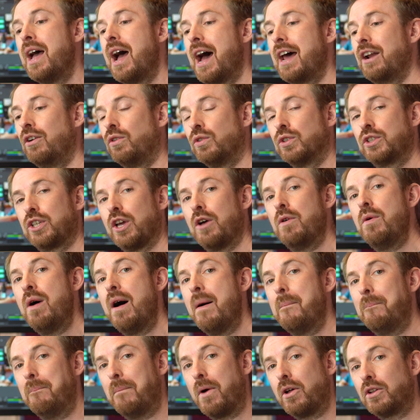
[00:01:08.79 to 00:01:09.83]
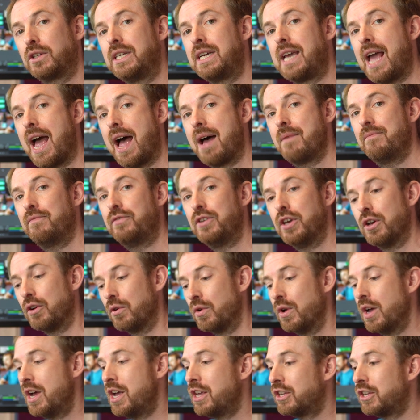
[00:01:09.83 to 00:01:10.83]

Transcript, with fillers: and also multicam view.